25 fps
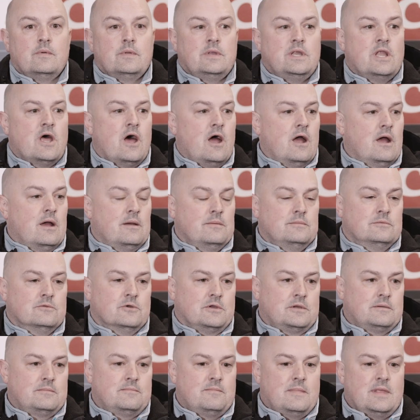No,
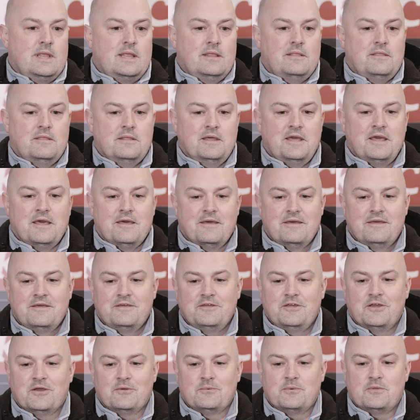look,
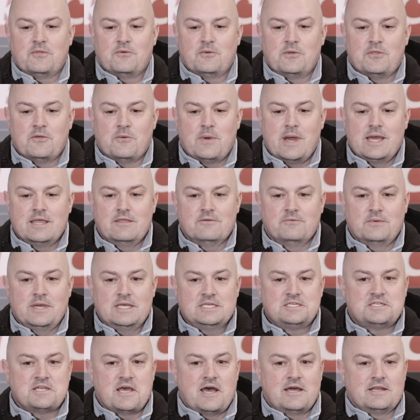you know, with the way that we
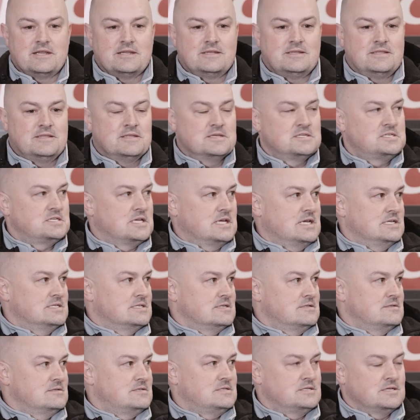started the season,